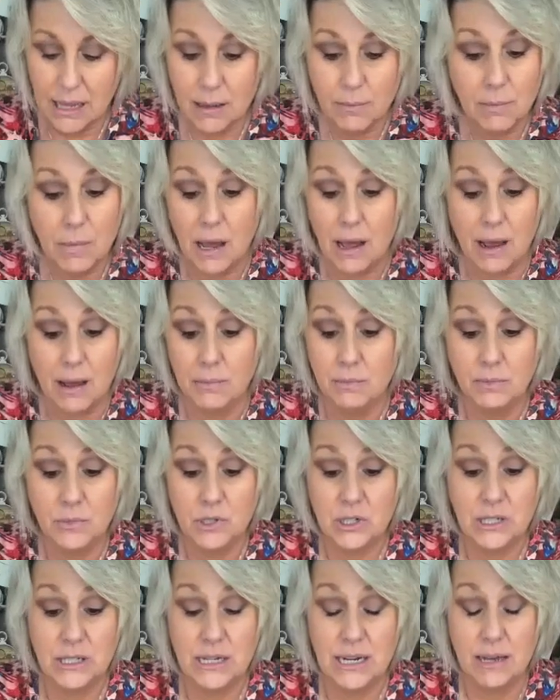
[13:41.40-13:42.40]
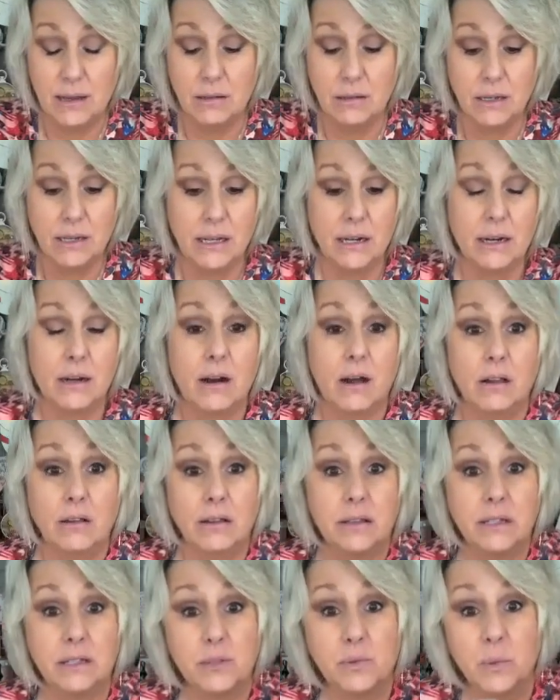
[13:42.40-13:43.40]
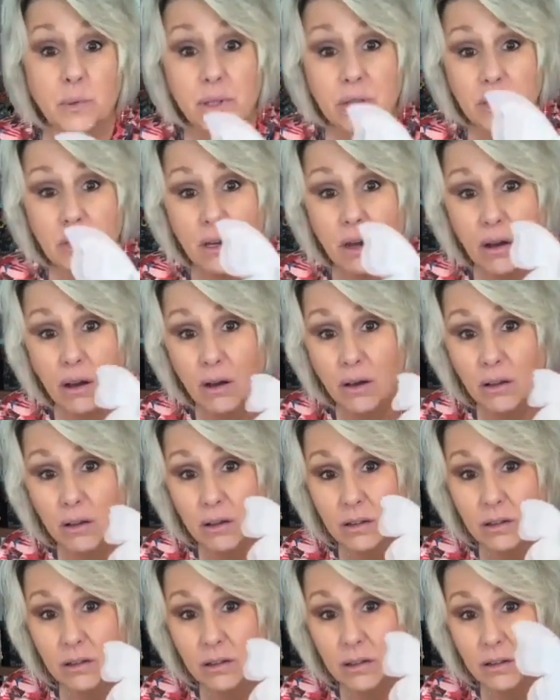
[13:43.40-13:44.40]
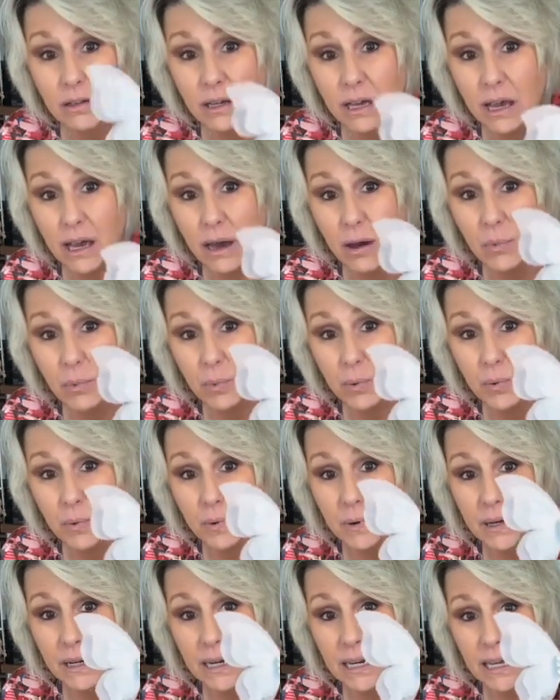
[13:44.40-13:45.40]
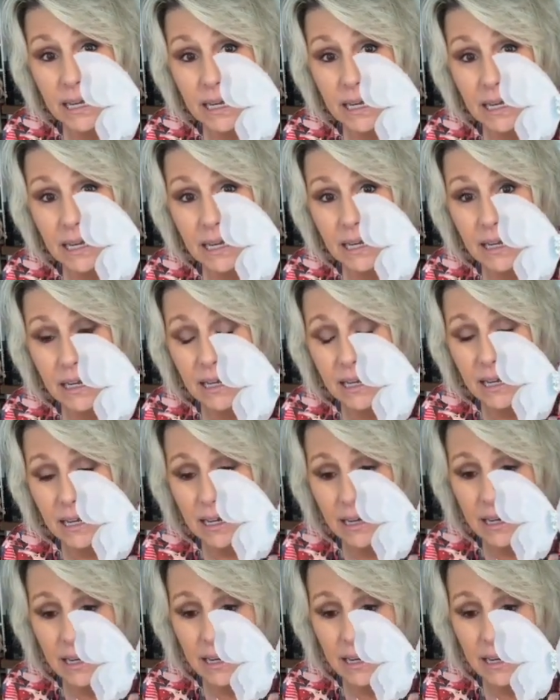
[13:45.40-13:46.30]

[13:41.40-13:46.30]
because I'm I'm just now looking at all of this with y'all. Look how pretty.